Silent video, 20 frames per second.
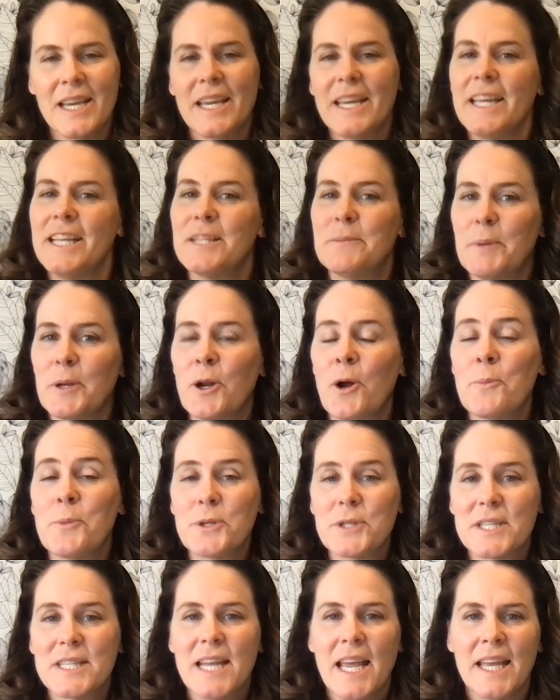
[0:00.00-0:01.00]
It's been
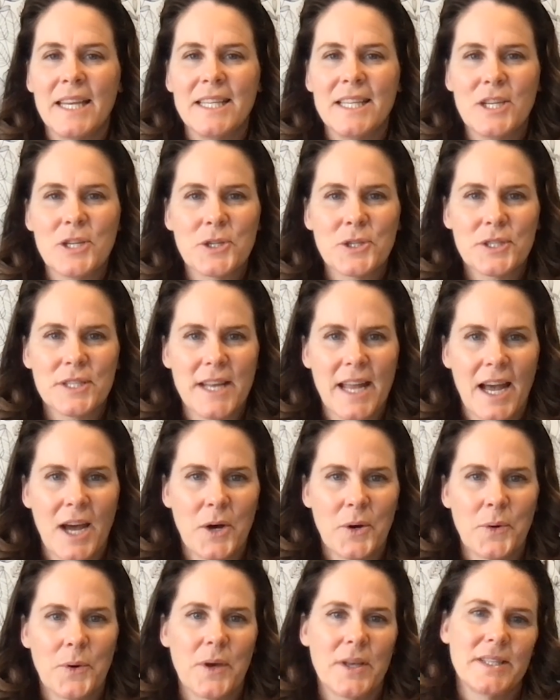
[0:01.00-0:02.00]
almost 10 years
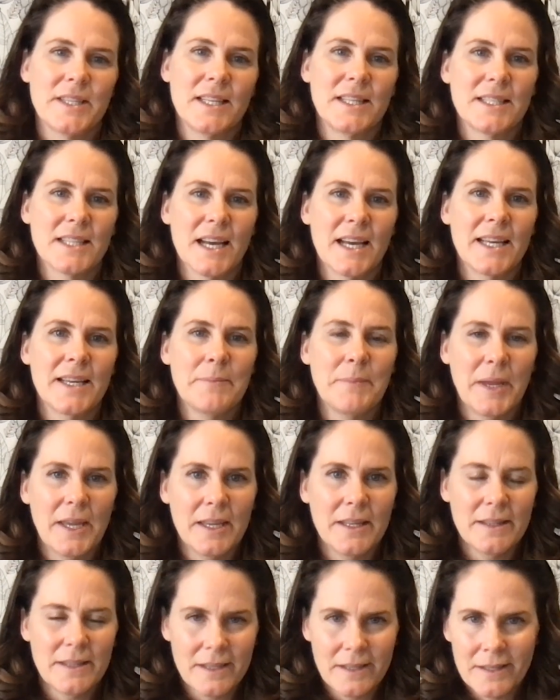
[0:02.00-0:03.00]
now since I
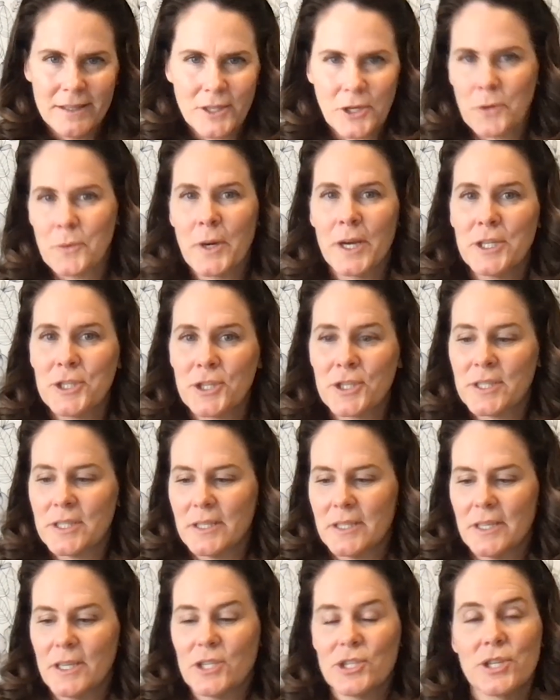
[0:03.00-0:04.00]
made the courageous
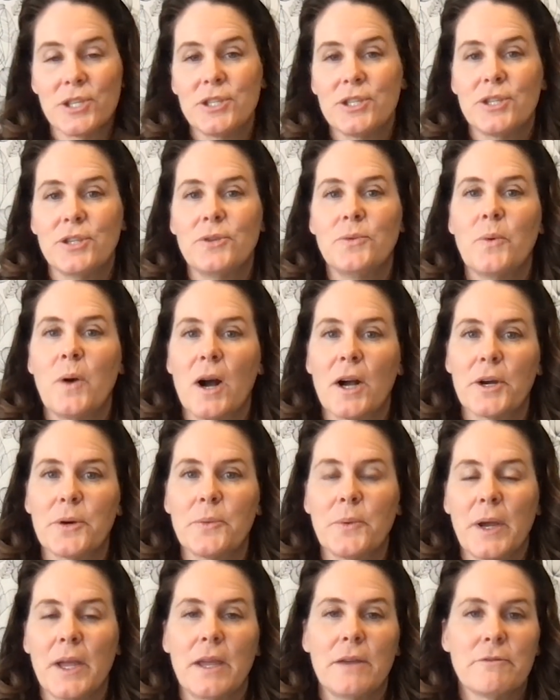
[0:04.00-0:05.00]
decision to walk
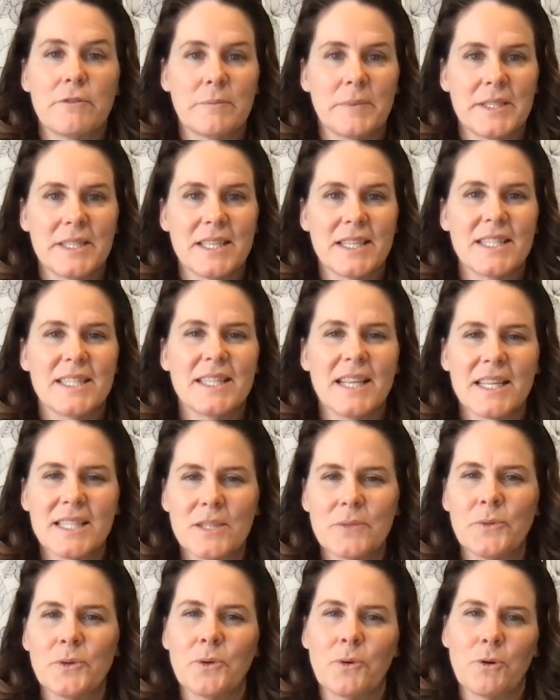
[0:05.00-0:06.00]
away from a
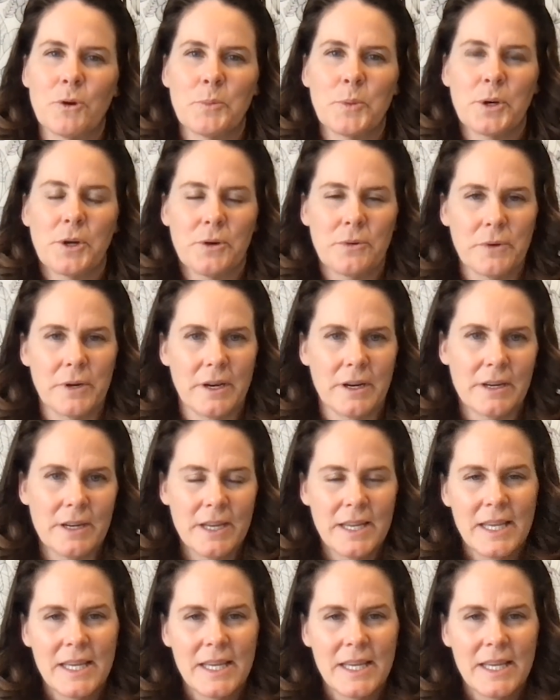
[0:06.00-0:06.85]
successful corporate career